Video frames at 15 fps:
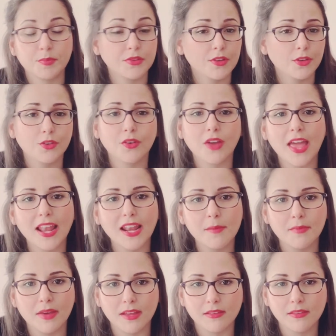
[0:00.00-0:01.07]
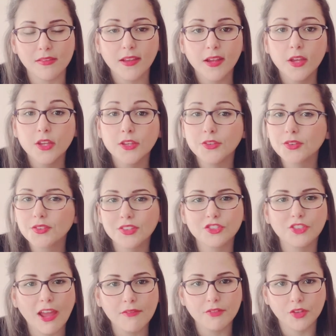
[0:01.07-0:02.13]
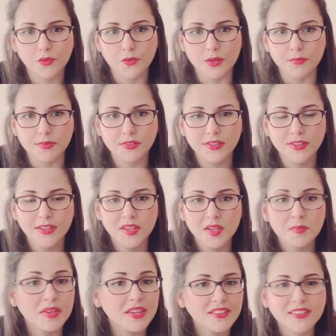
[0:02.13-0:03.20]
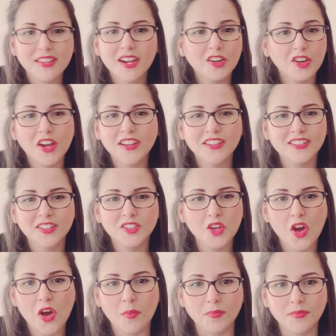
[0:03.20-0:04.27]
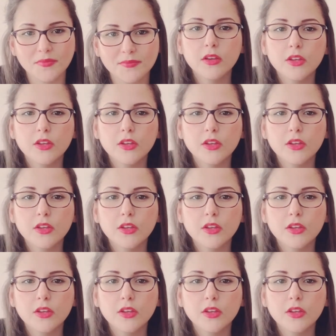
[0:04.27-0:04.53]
pseudo elements using JavaScript, because they are not in the DOM.